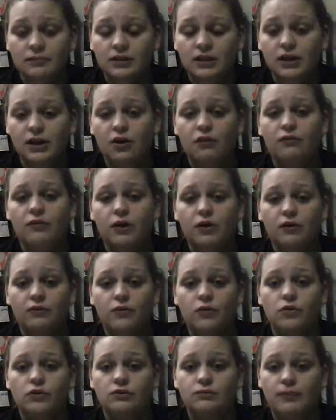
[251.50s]
The no-fault
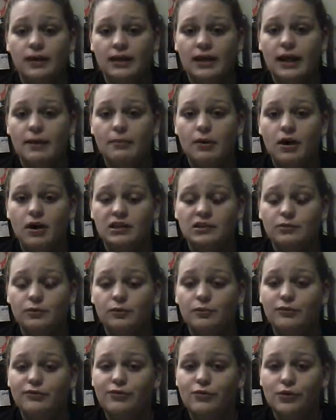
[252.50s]
divorce made that
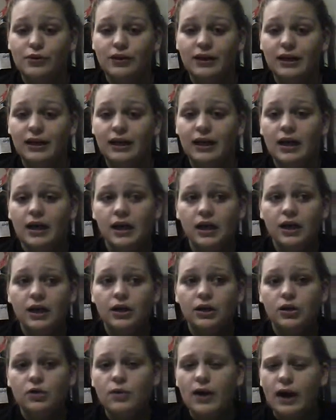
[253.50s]
possible. Before then,
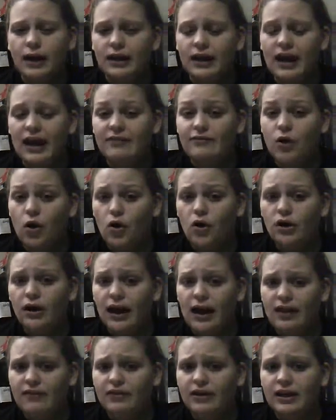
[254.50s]
you had to have hard
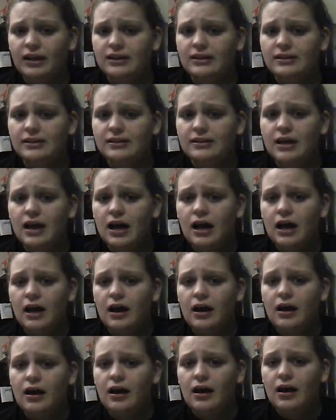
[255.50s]
evidence
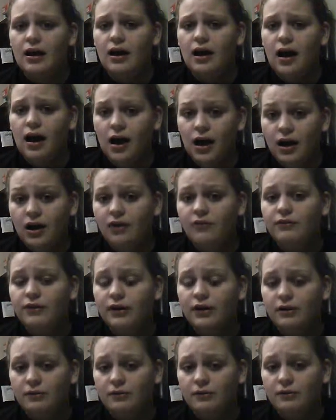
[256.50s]
of
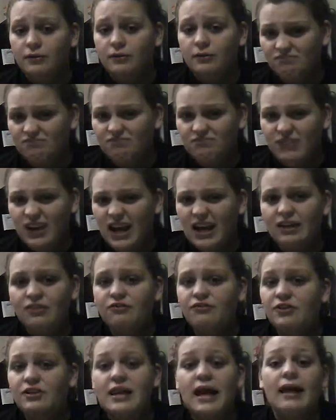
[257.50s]

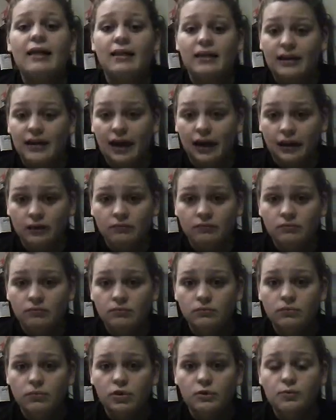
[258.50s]
infidelity.
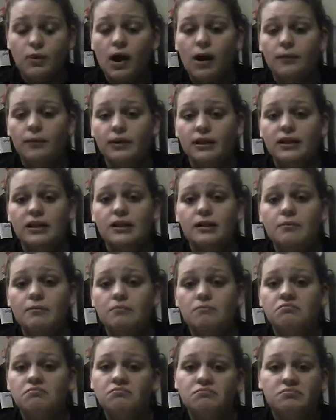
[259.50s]
Was probably
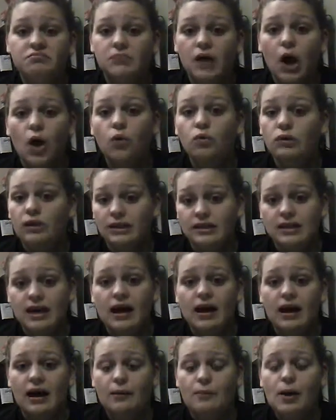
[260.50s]
the only
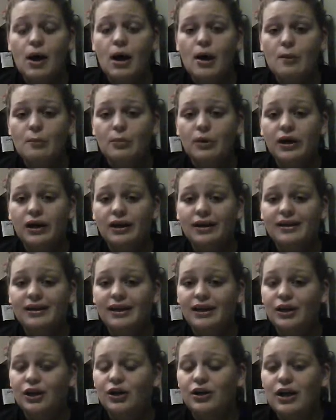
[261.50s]
time, but
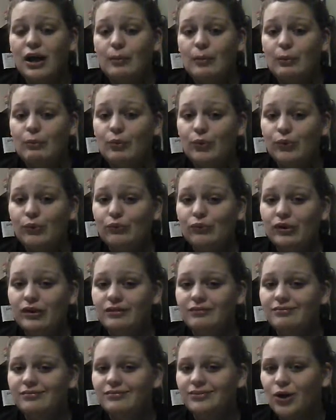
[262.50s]
it could not be
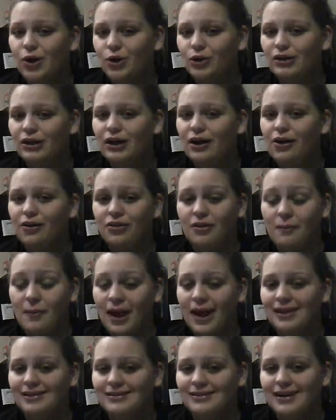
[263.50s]
proven hardly on the
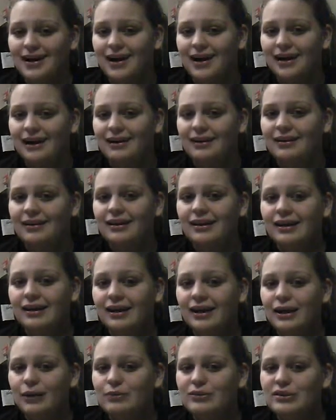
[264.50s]
man's side.
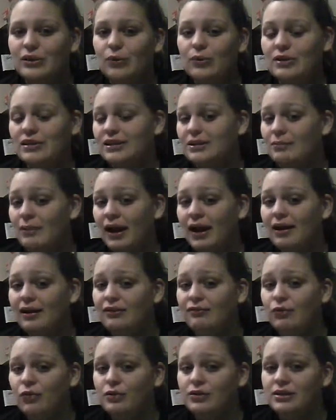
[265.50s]
It was always the man
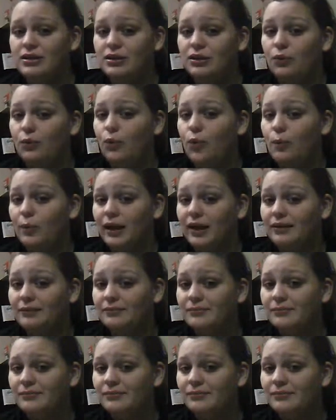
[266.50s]
divorcing the woman.